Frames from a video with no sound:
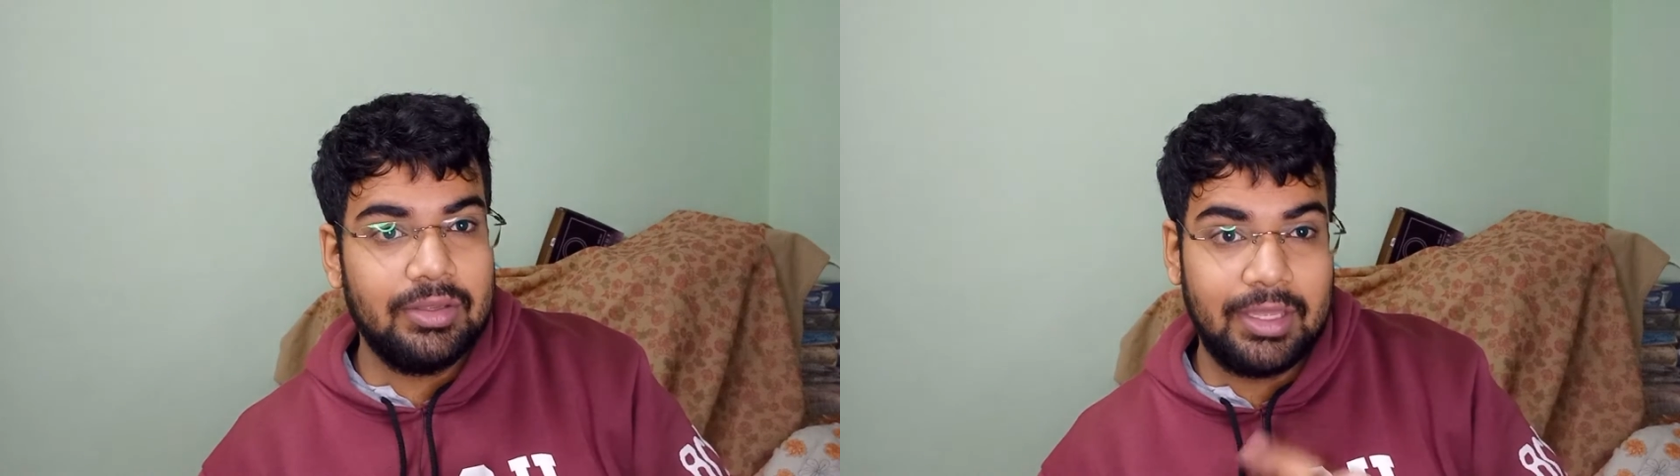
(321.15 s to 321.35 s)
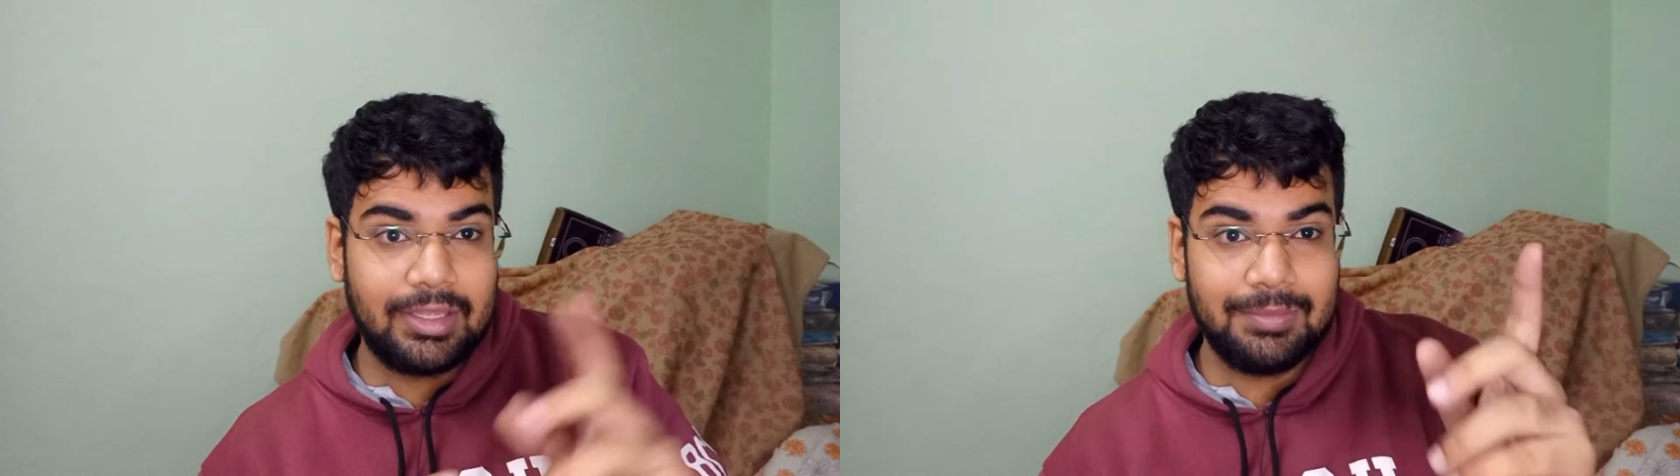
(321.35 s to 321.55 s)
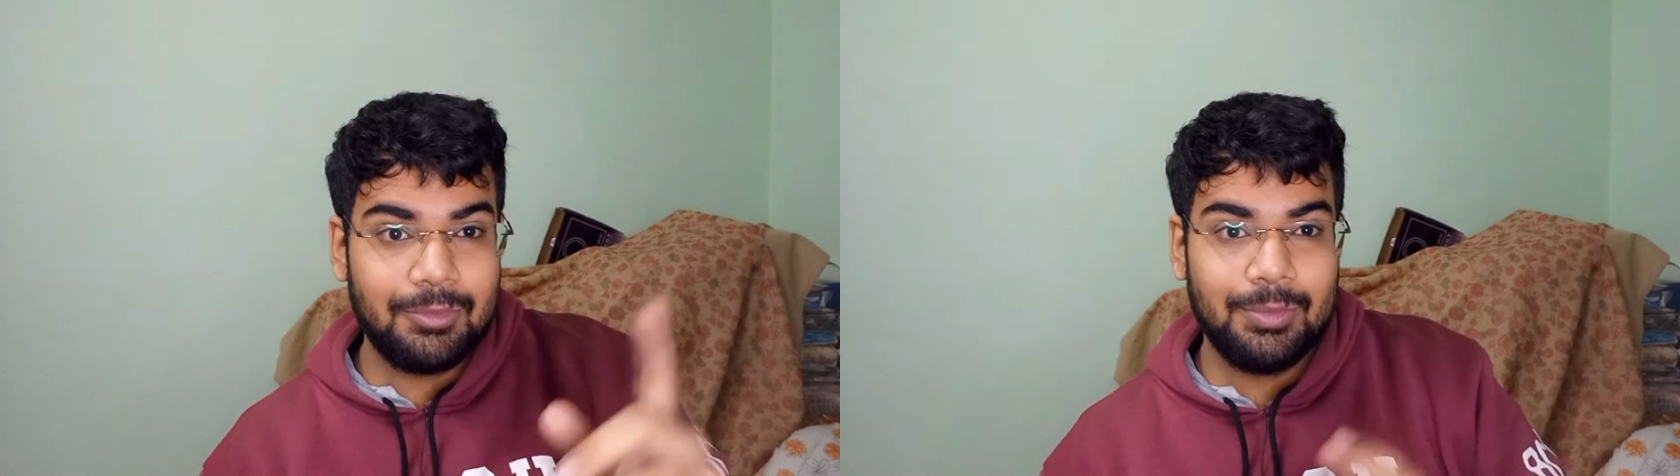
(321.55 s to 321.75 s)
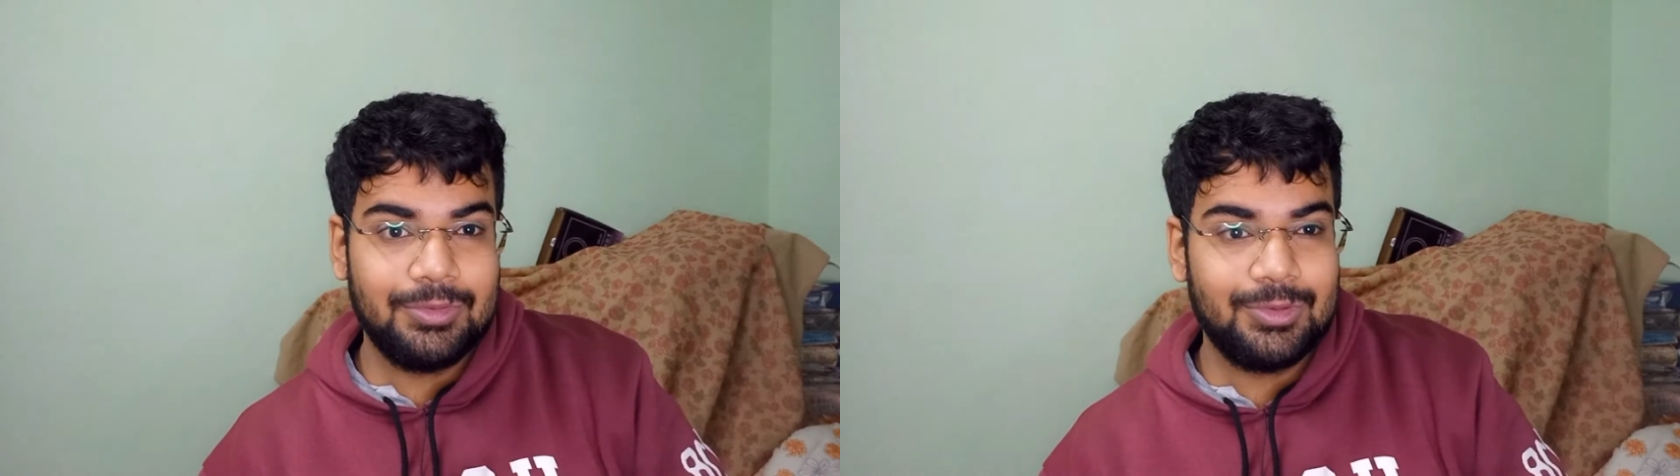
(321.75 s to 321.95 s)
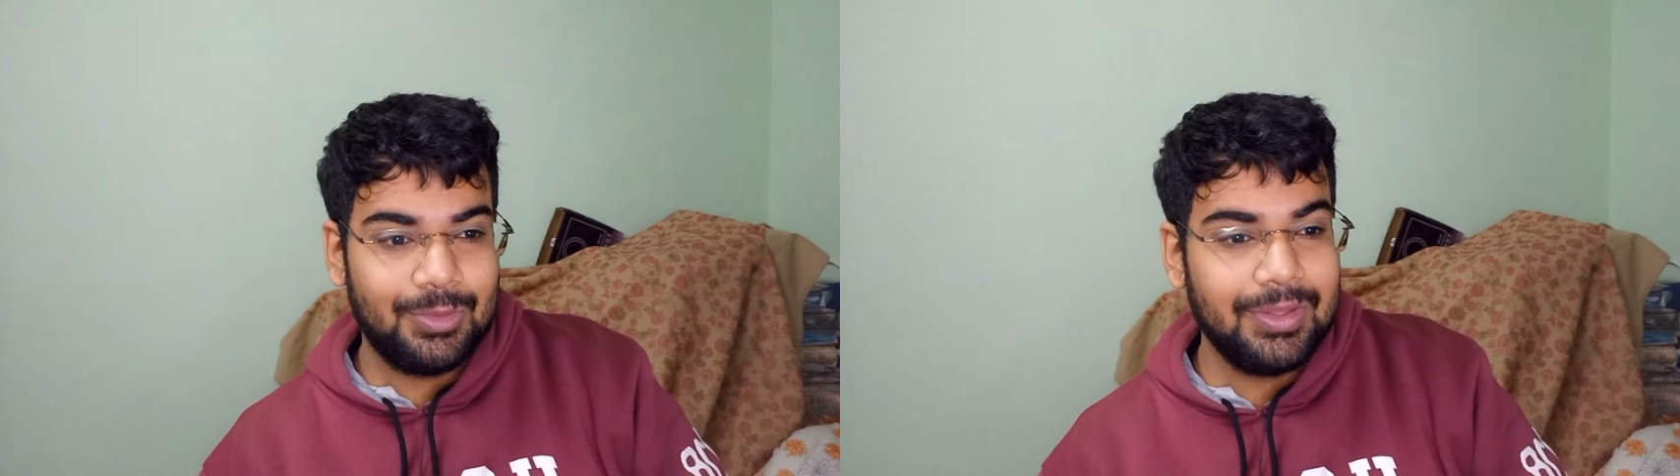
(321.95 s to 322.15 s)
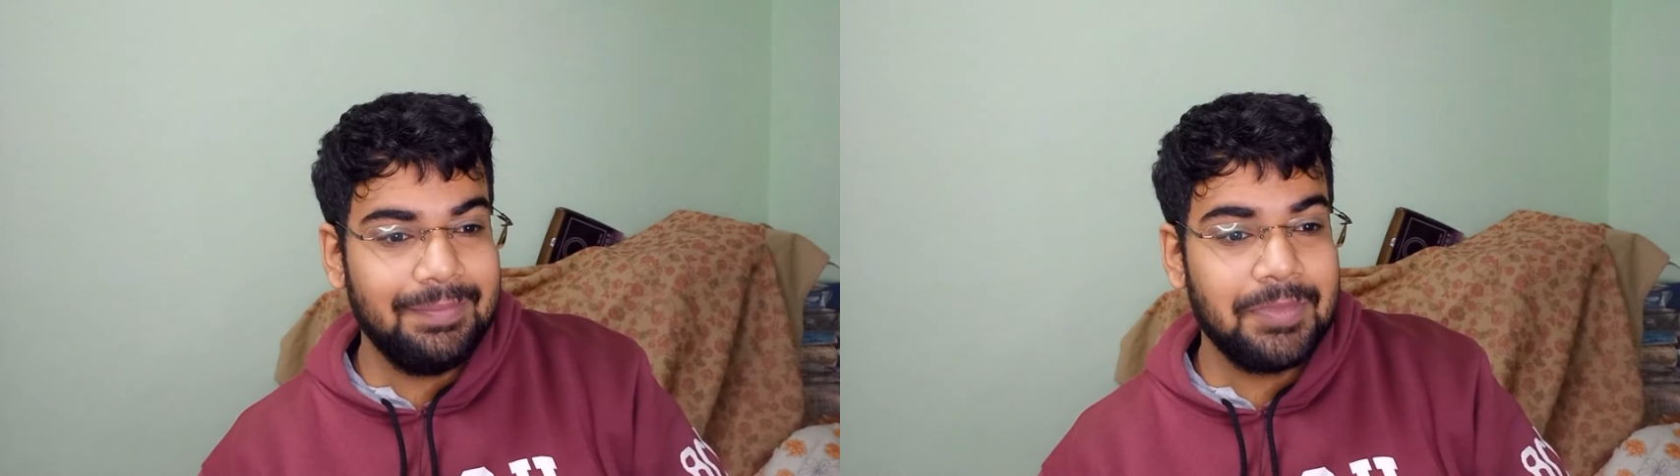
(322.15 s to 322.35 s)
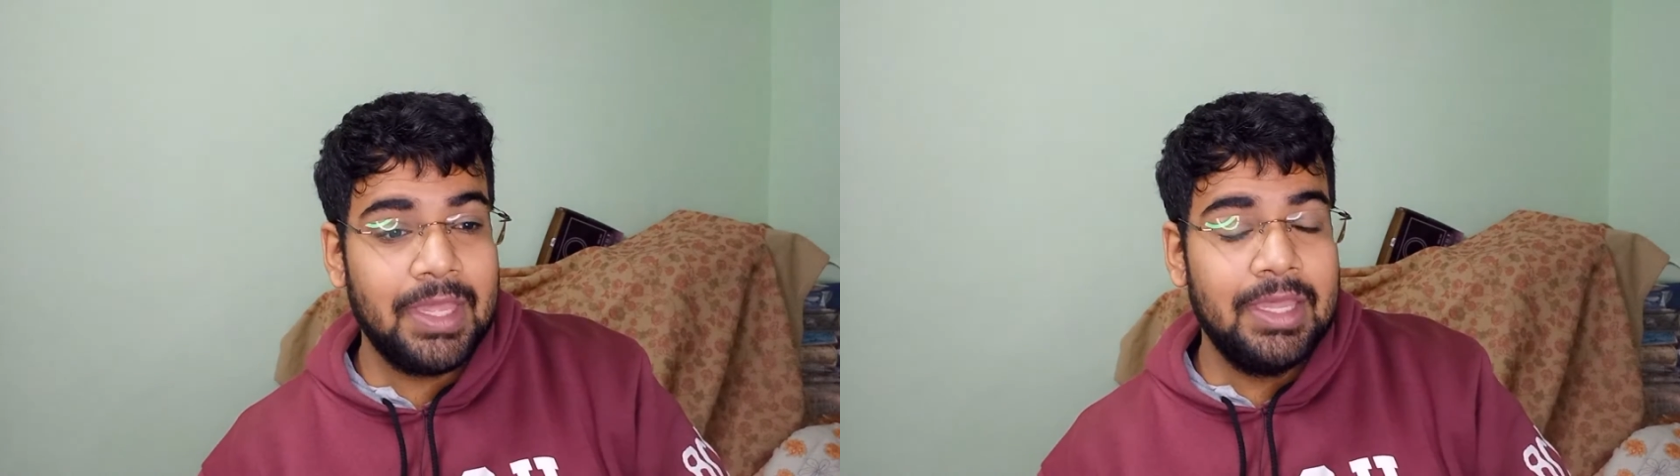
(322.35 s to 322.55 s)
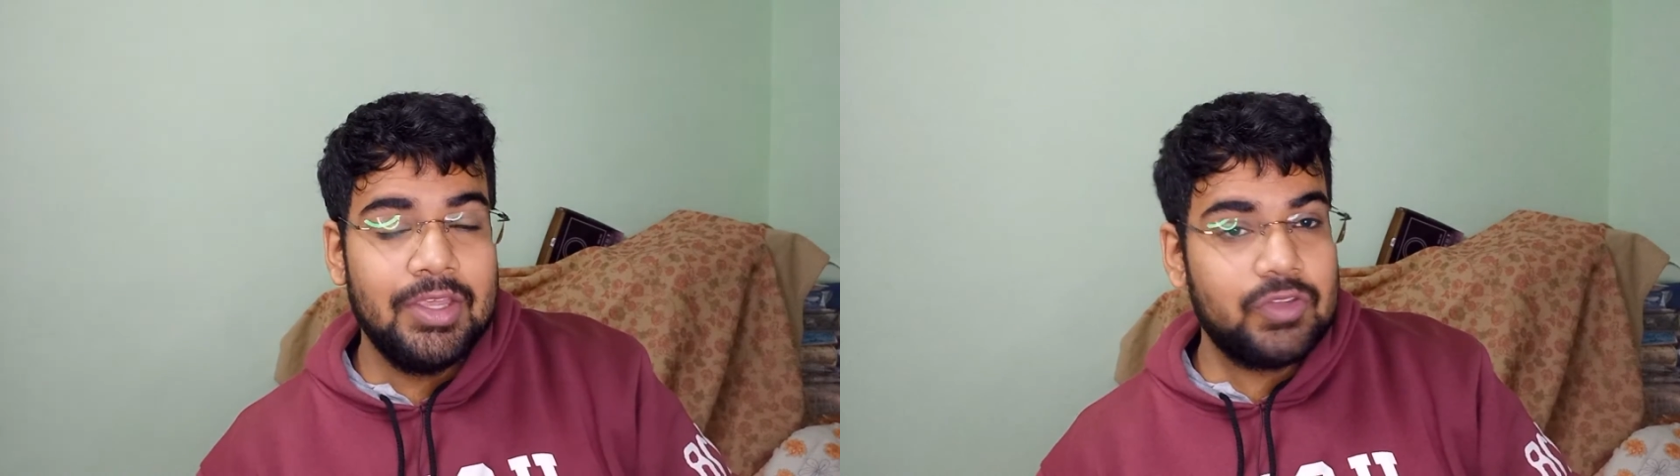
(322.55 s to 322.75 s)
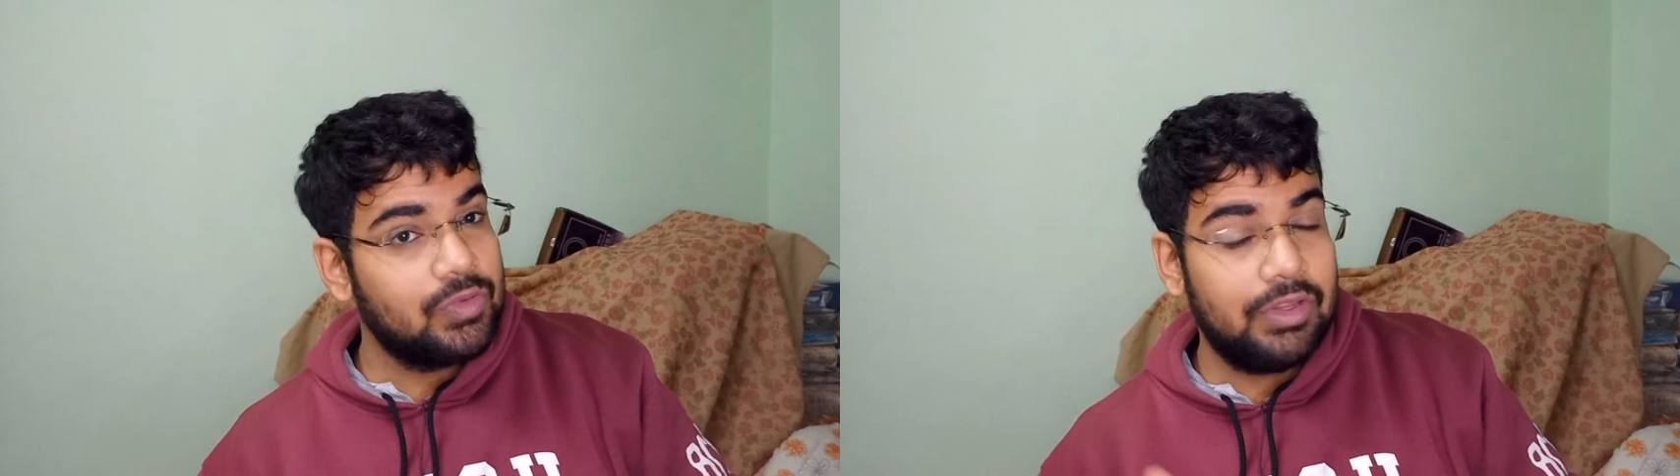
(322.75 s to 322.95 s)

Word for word: can promise you, okay? So